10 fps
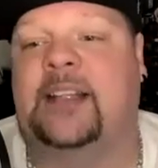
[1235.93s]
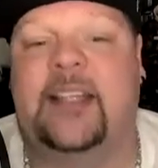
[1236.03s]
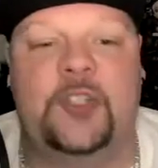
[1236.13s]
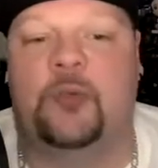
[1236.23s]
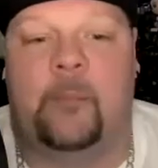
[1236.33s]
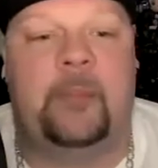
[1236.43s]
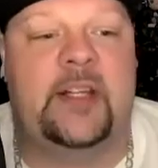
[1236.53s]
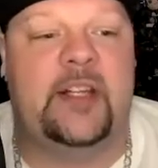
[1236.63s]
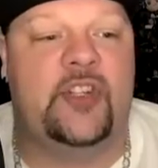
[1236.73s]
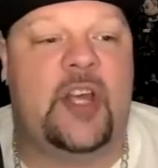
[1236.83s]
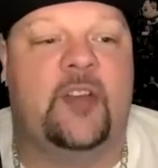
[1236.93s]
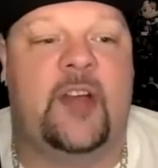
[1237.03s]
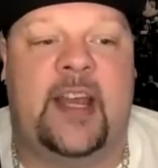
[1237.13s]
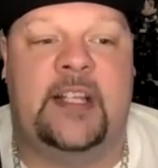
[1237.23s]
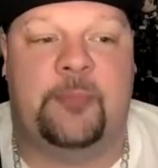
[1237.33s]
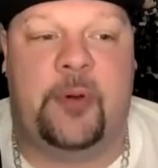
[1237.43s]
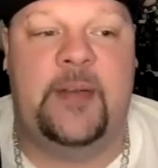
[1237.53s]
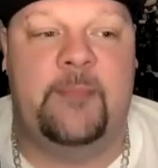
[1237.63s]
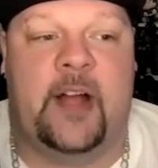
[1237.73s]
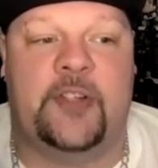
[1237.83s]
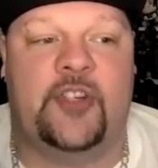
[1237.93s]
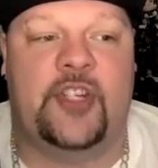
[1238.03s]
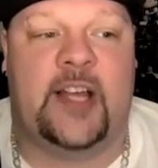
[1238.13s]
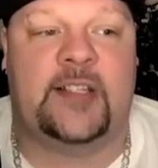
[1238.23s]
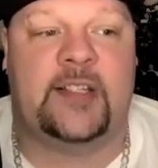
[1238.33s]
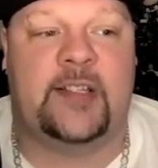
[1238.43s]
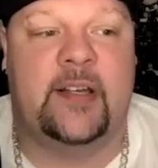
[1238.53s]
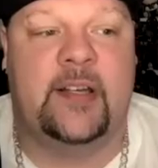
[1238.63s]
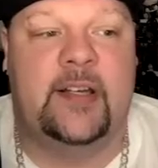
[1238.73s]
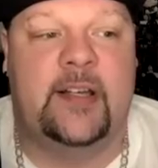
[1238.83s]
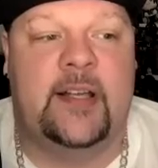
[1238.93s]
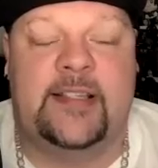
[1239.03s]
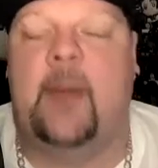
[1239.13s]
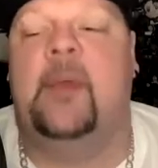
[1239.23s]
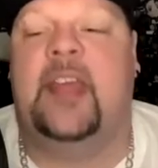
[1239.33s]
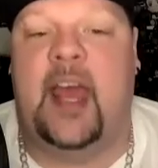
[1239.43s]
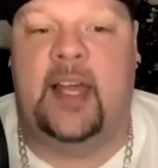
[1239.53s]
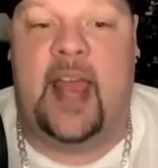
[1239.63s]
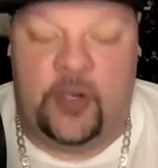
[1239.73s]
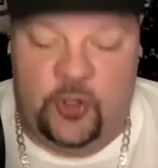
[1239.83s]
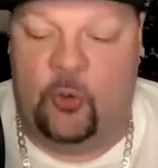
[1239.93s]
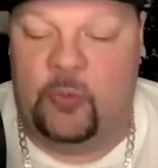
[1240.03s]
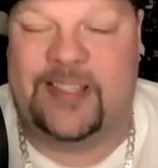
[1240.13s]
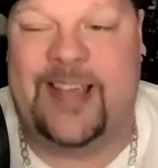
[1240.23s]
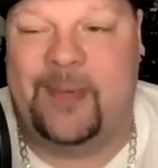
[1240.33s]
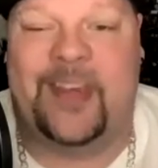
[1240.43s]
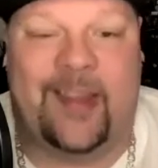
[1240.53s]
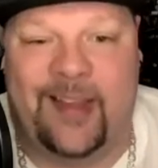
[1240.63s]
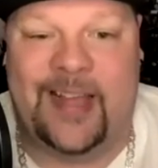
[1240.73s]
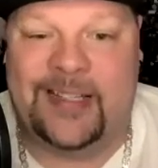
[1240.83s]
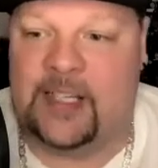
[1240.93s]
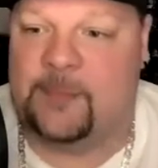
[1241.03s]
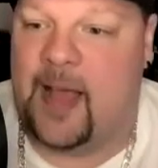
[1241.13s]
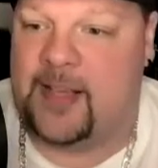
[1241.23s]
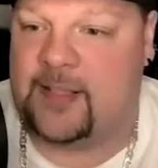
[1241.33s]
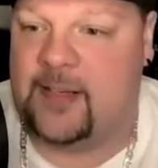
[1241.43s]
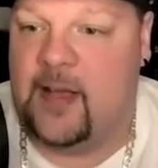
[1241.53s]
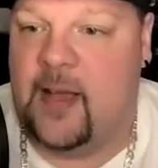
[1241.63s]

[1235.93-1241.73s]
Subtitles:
These two are beating each other, and it's pretty much just Sami Callihan doing what Sami Callihan does best.